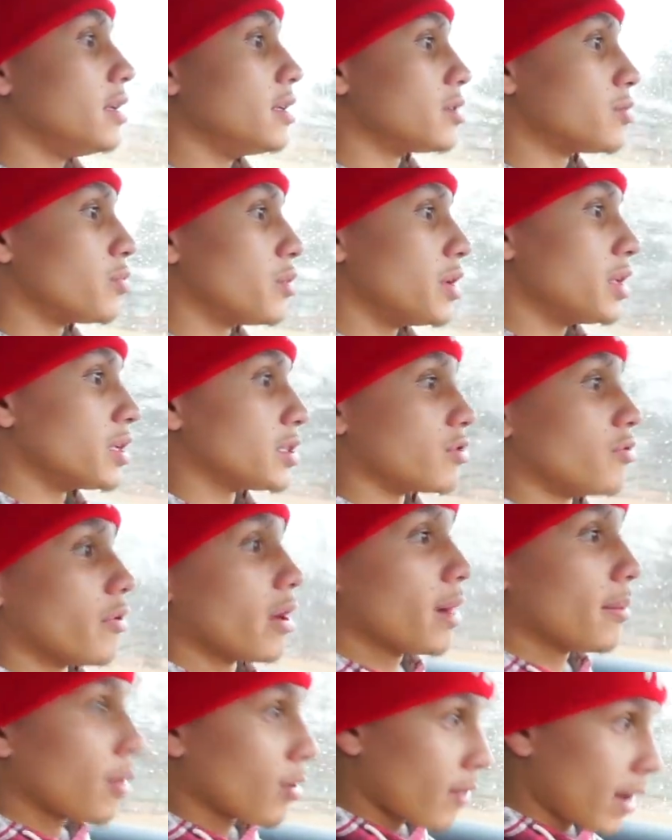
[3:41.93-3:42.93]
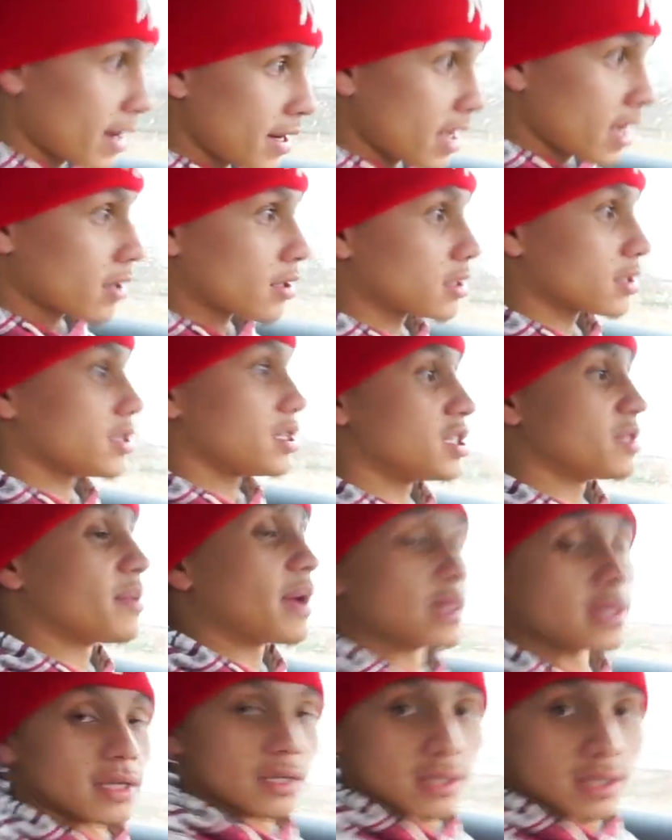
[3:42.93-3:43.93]
is with his grandma right now because she's
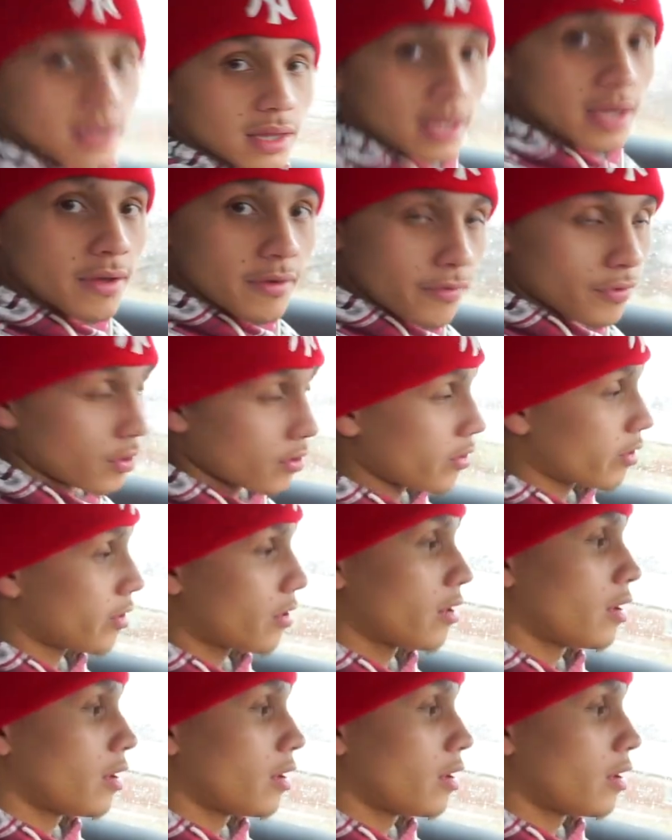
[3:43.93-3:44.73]
about to deliver.